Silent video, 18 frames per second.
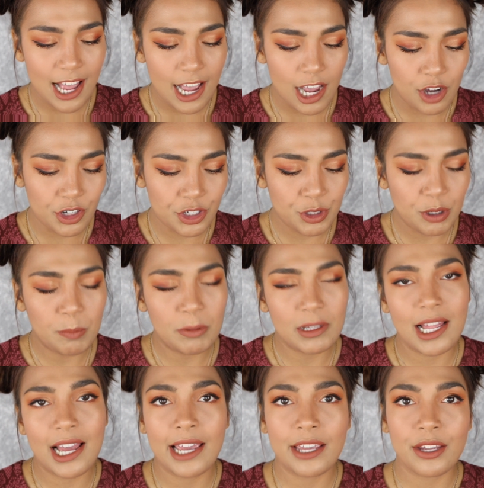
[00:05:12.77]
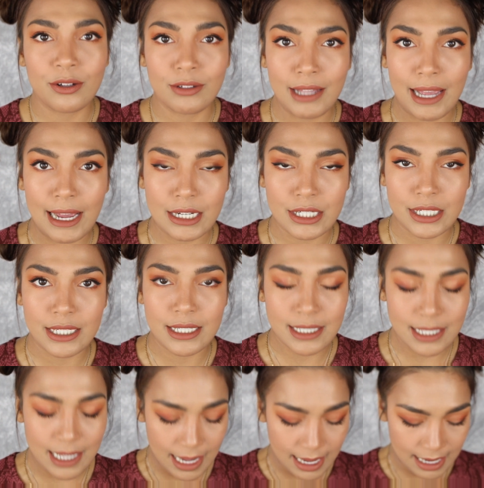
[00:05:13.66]
how do you apply your
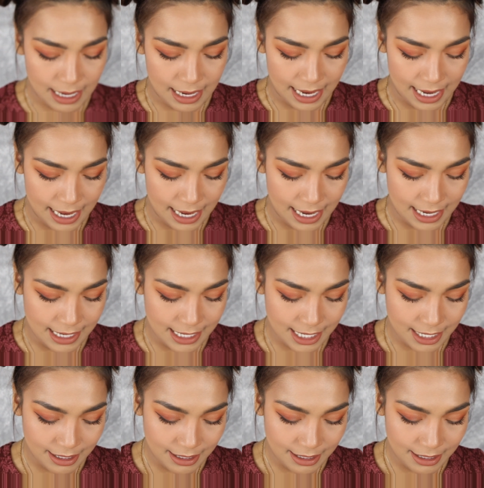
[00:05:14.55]
lashes? And